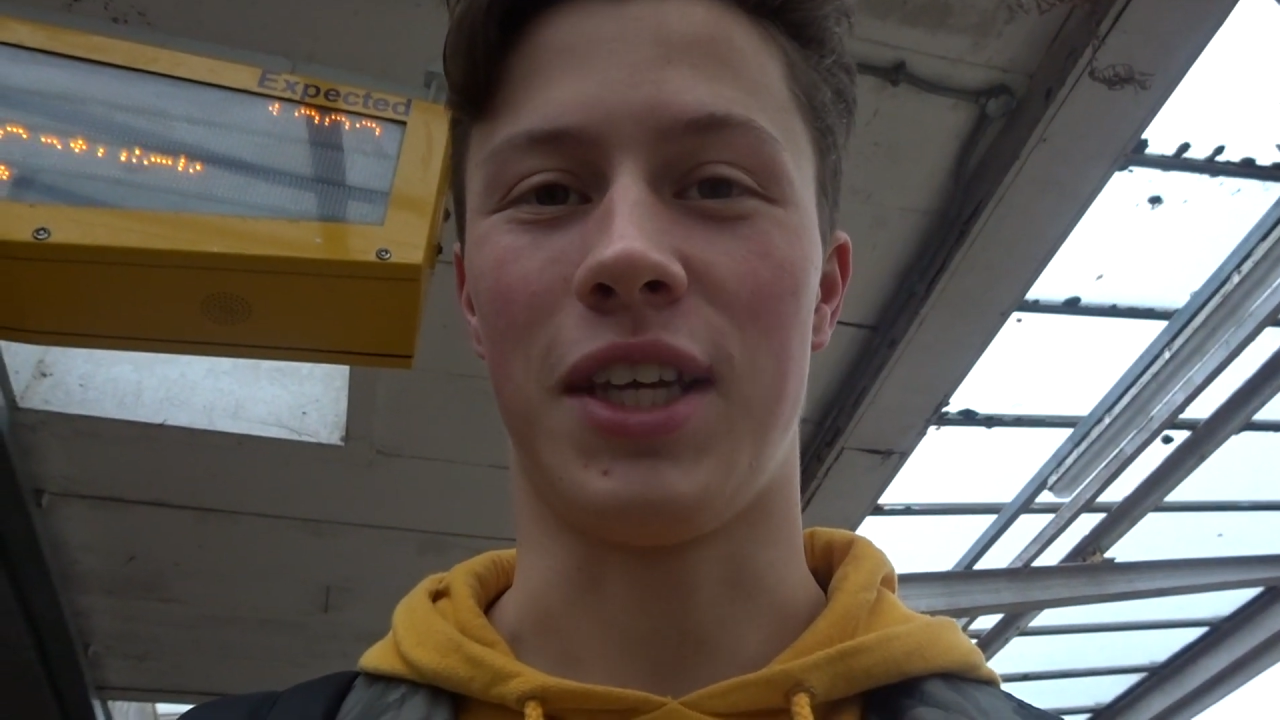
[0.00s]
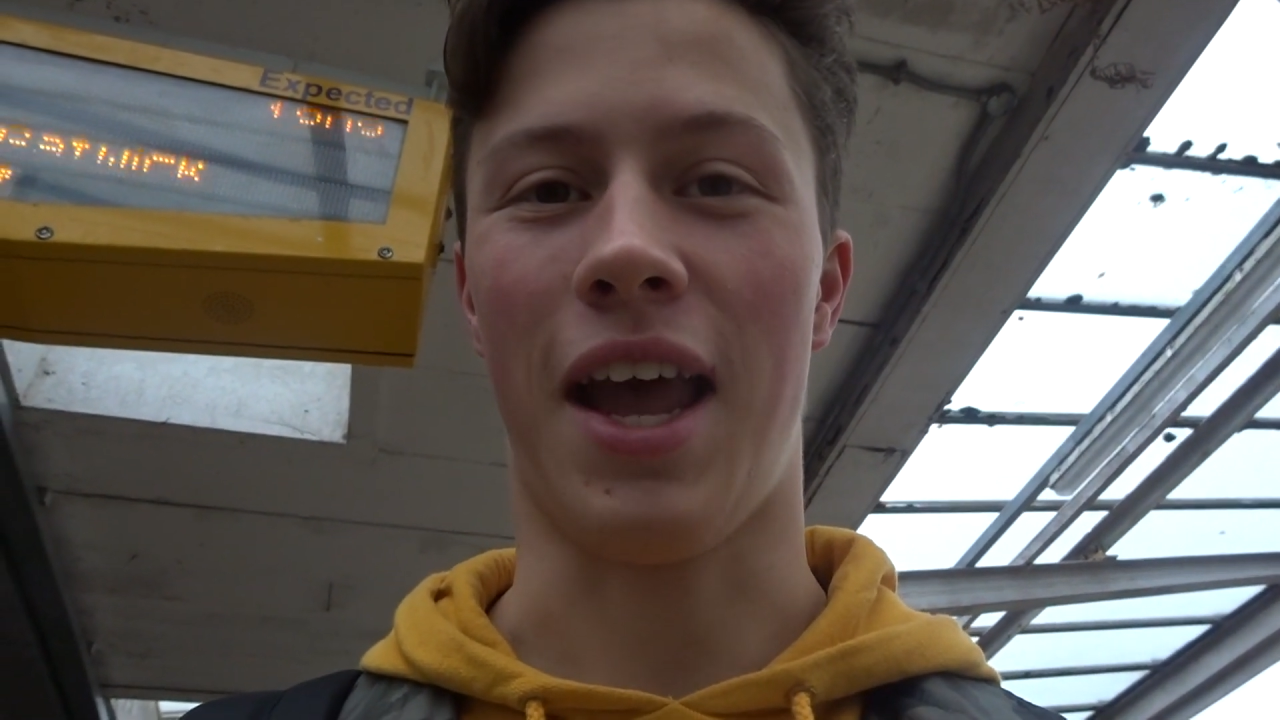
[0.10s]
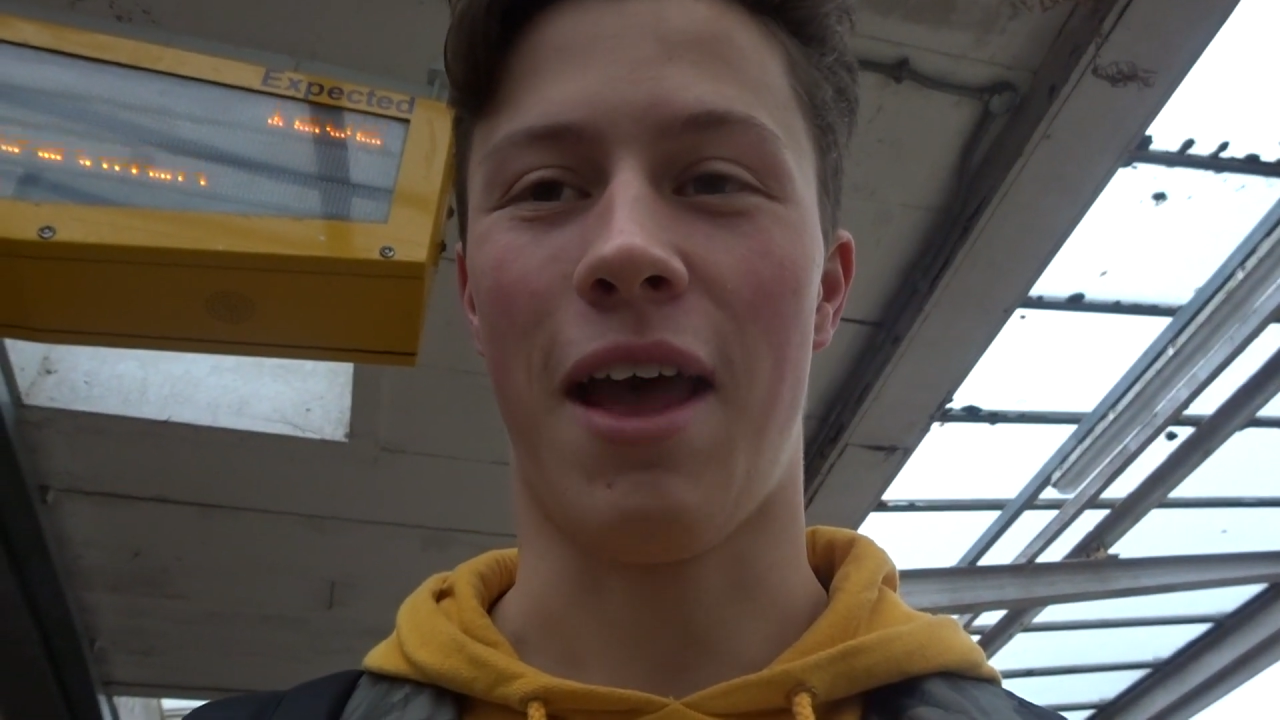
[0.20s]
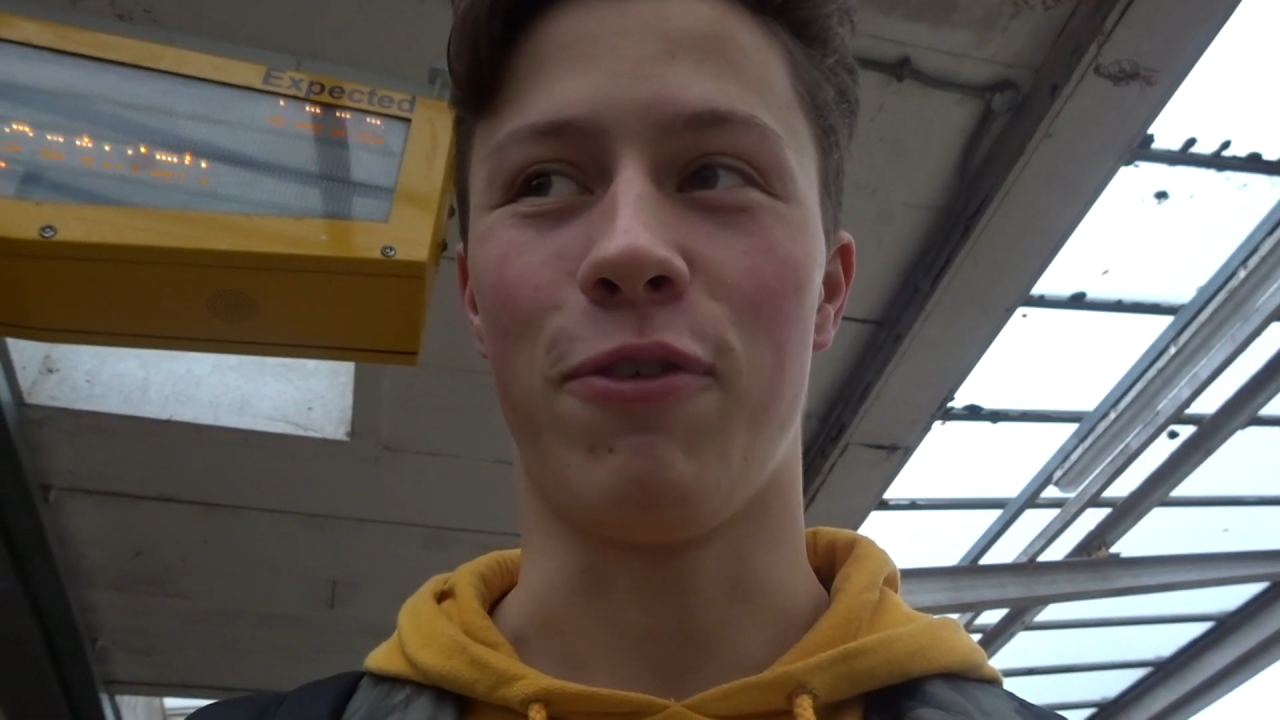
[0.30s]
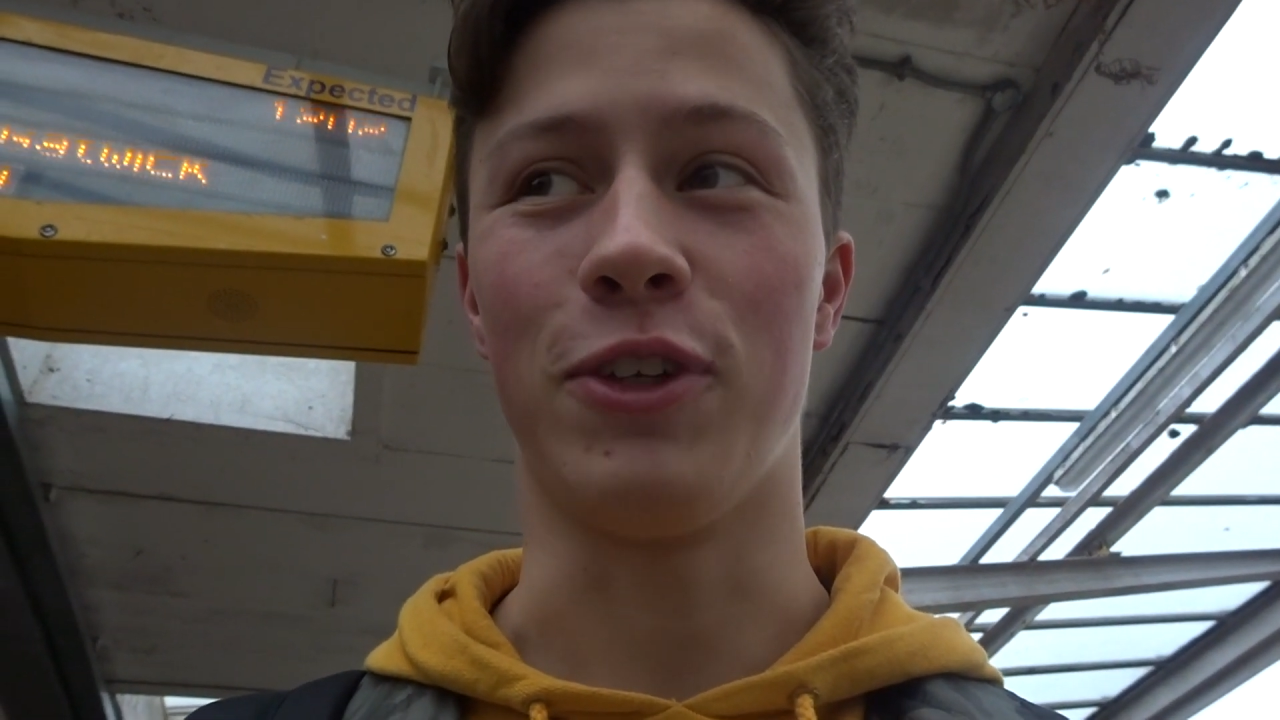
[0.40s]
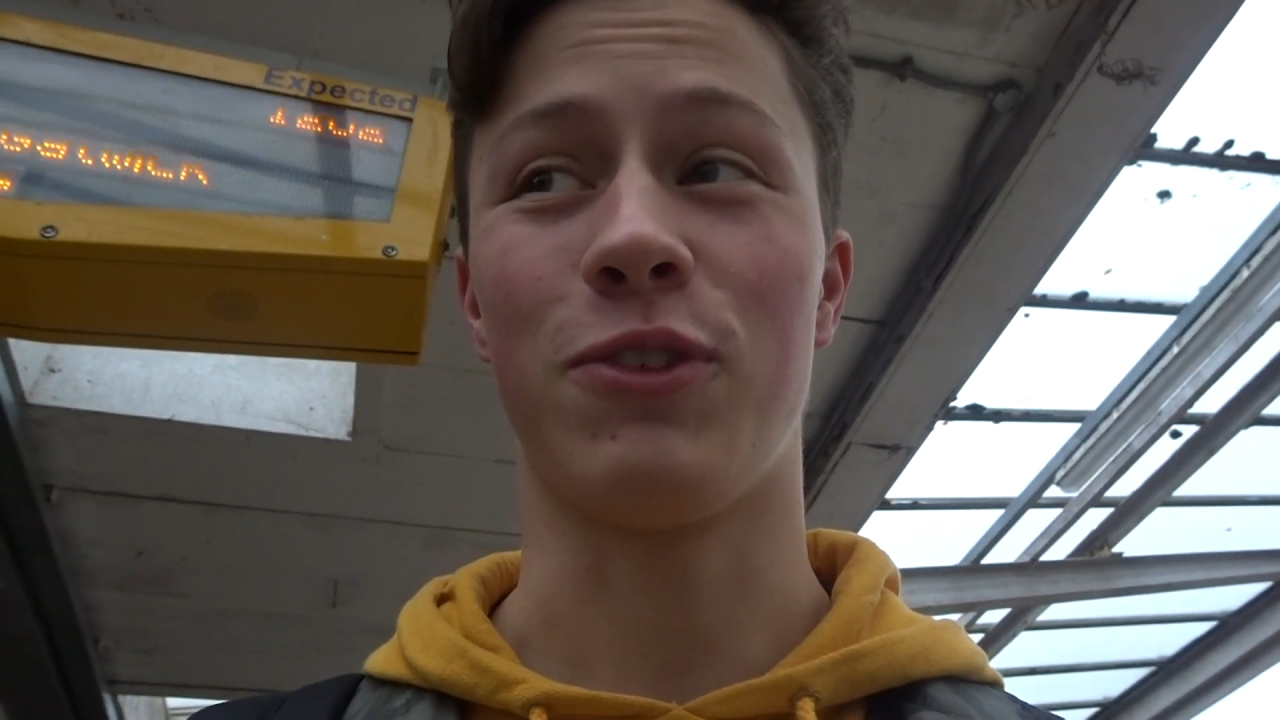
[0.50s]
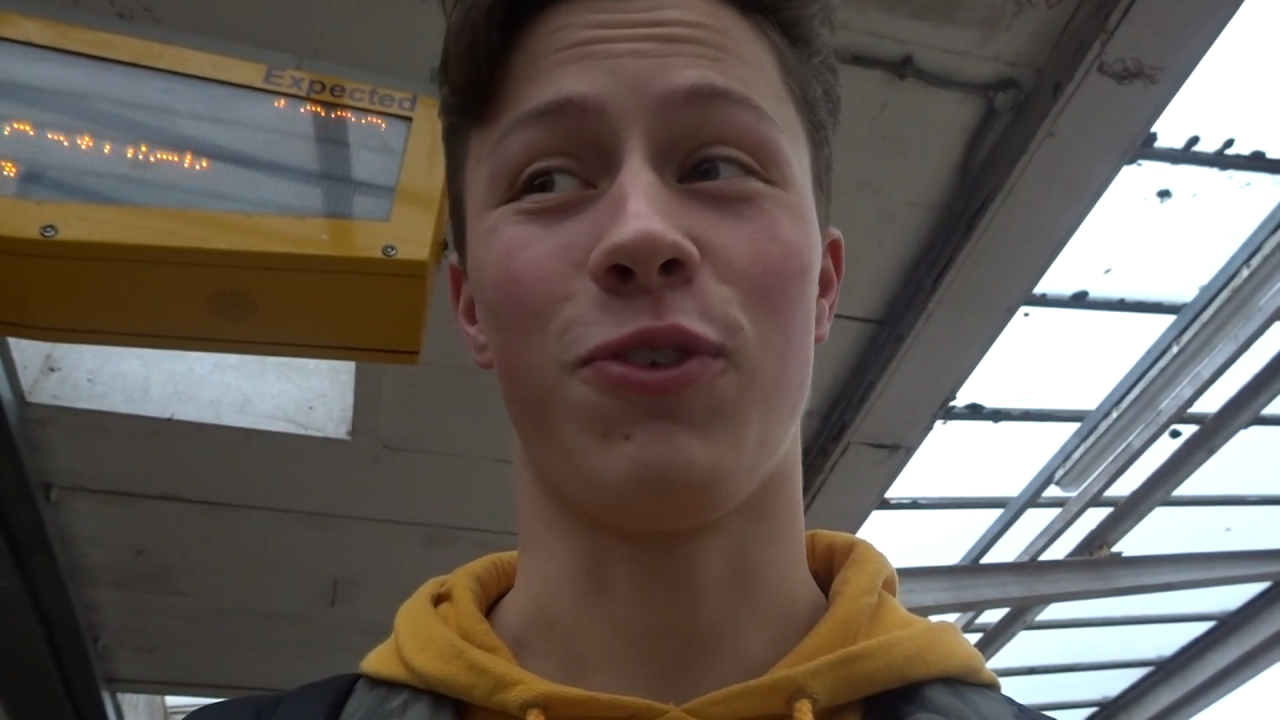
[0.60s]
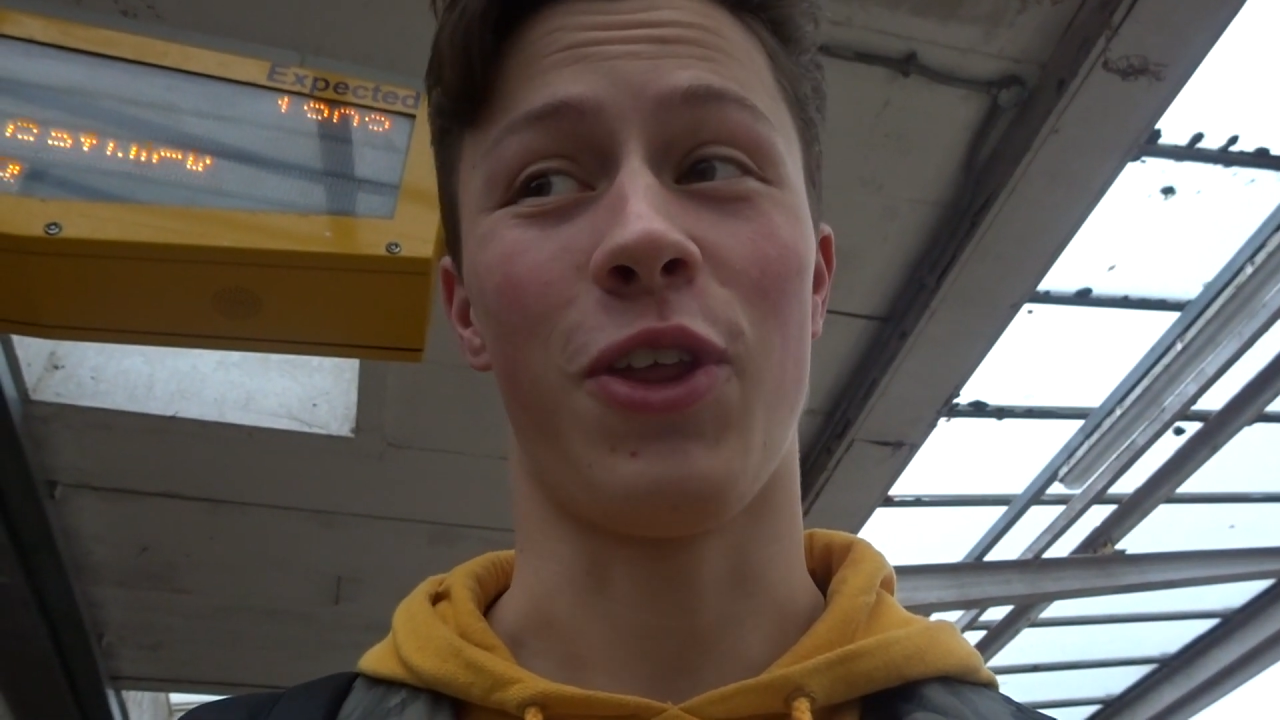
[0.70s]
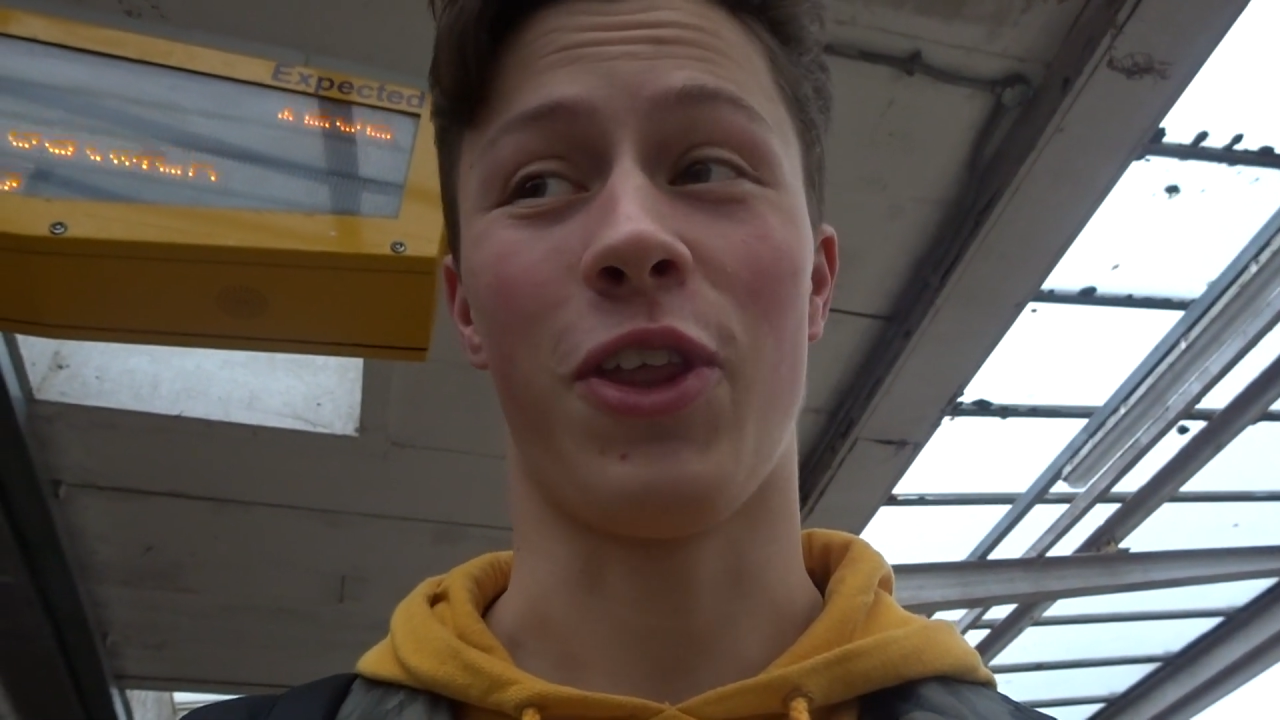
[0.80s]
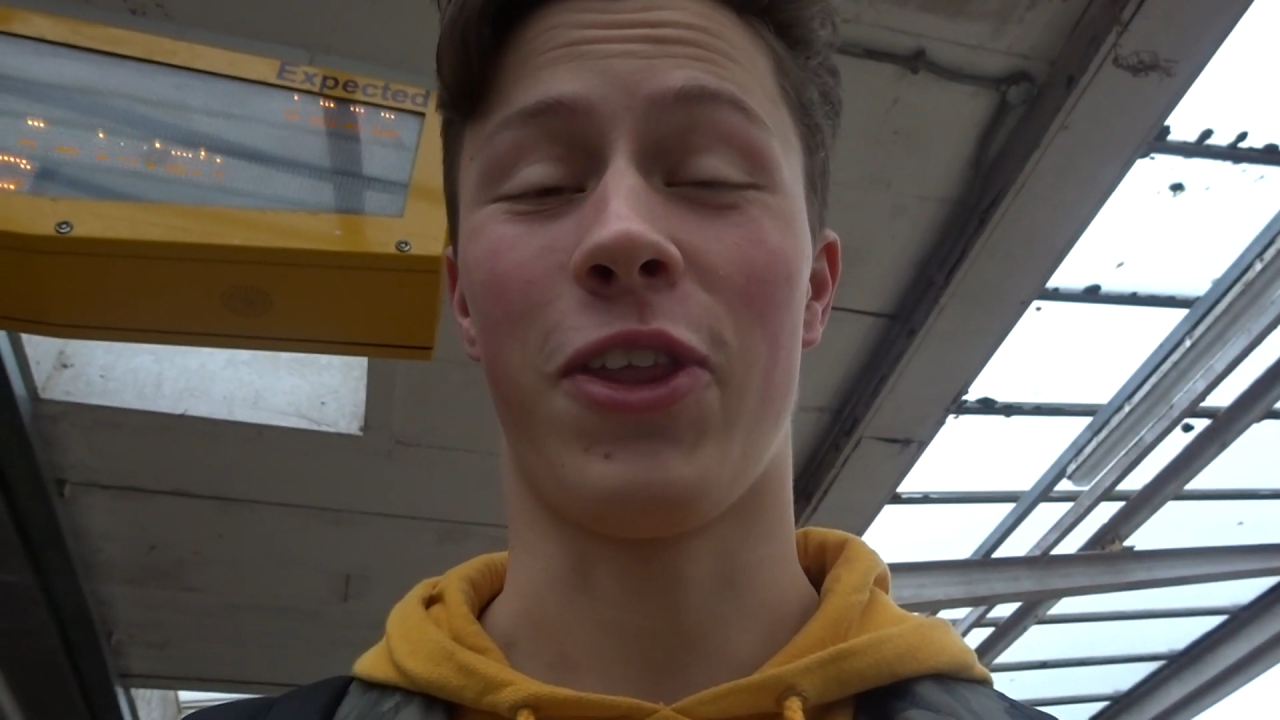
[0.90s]
Heathers
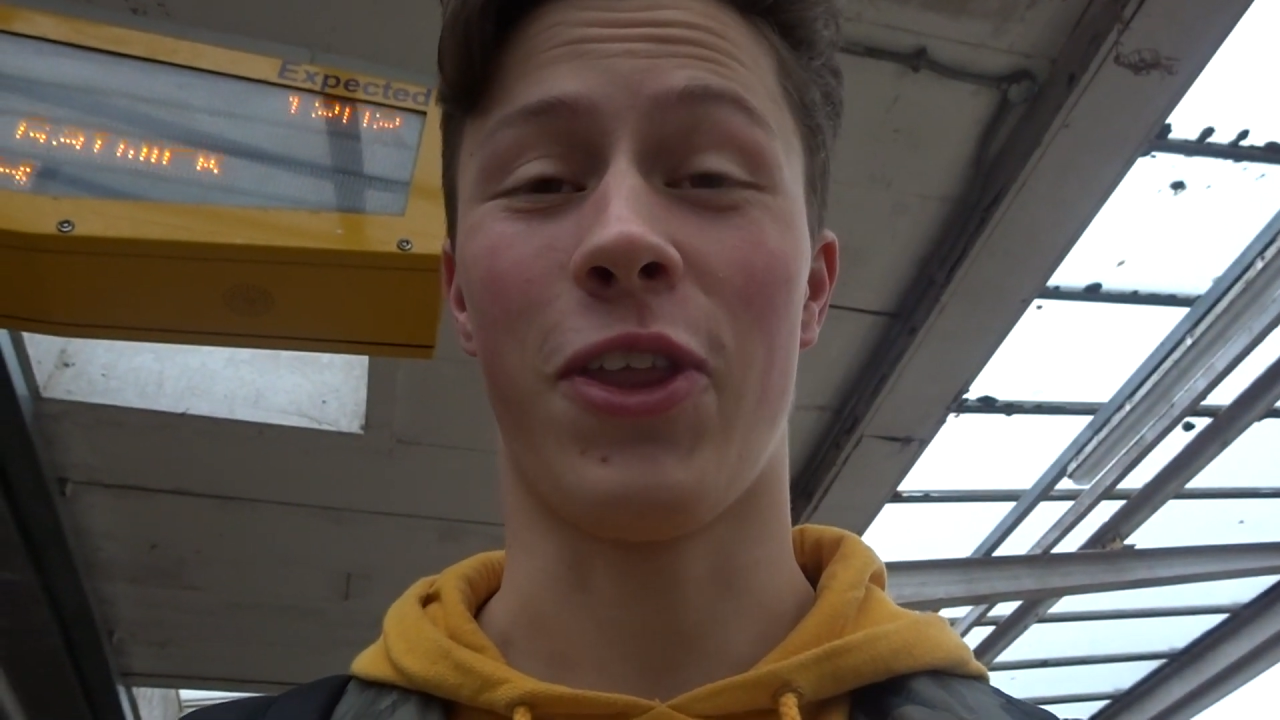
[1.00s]
for the